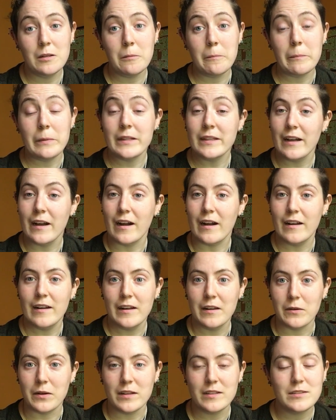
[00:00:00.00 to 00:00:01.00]
But yeah,
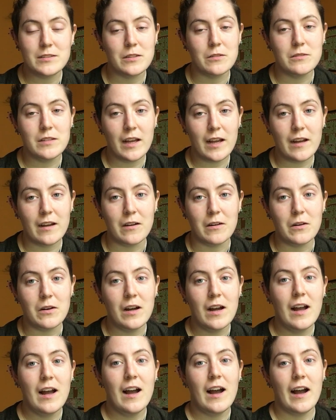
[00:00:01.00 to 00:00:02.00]
anyway, so now
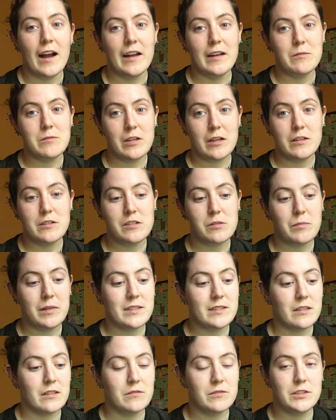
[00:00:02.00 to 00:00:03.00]
I am challenging
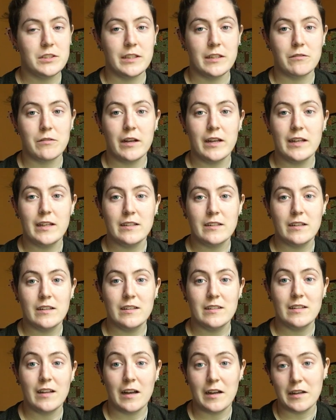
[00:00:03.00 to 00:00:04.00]
myself to get writing
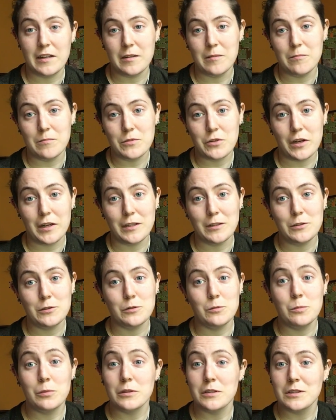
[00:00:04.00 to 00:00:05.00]
done. I am trying to
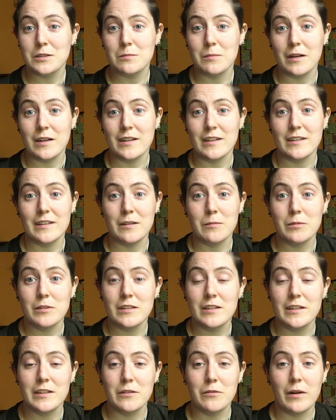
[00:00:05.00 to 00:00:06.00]
push my
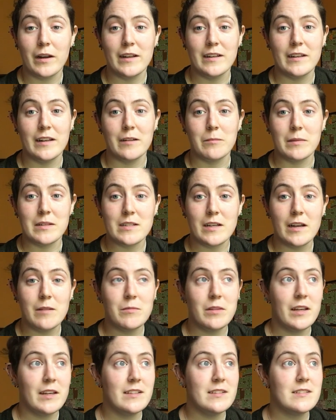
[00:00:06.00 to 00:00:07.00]
ability to write and my
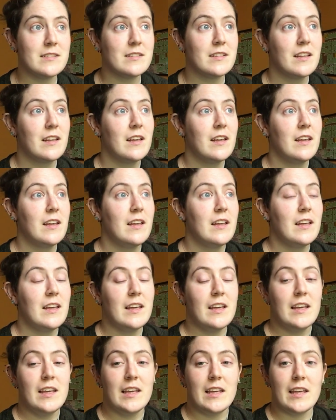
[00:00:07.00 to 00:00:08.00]
timelines.
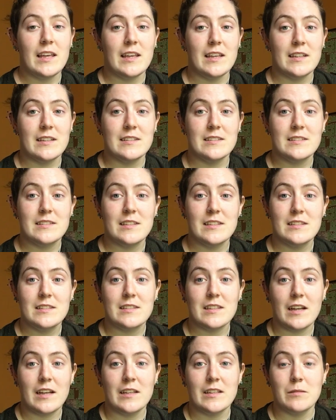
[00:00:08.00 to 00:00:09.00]
And since
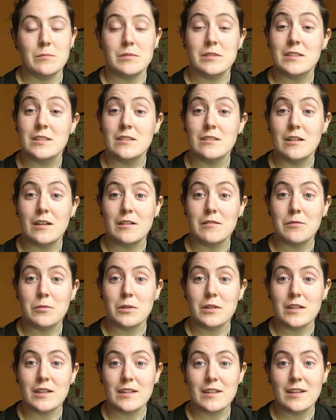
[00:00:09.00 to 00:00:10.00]
I am still off
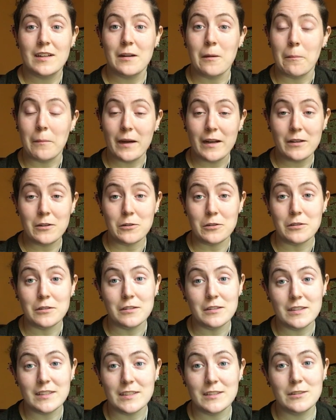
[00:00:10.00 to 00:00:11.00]
work, my
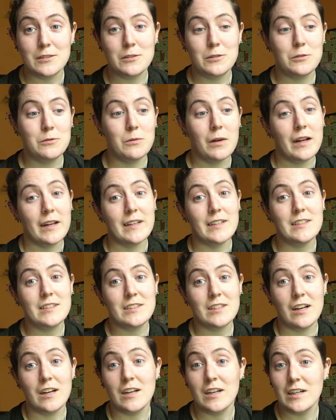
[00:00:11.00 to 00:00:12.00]
goal is to write
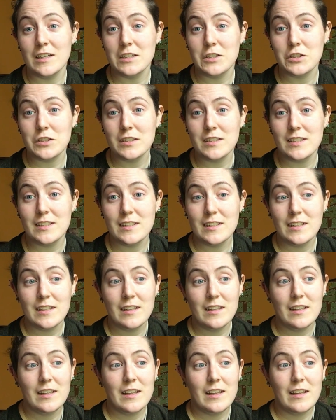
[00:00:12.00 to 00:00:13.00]

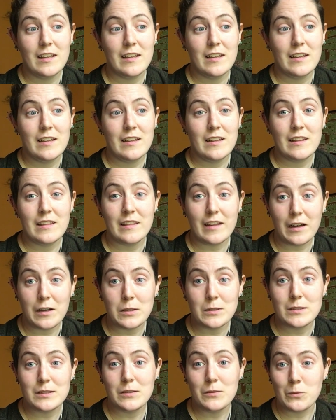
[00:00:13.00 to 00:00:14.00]

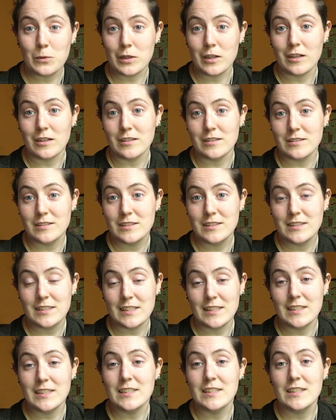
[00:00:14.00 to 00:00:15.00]
100,000 words
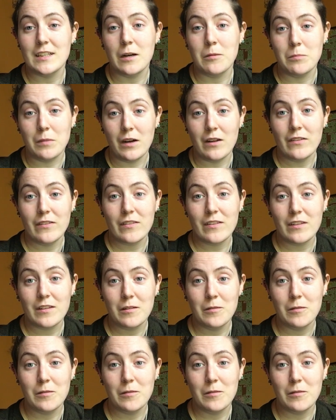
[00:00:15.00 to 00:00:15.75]
in a month.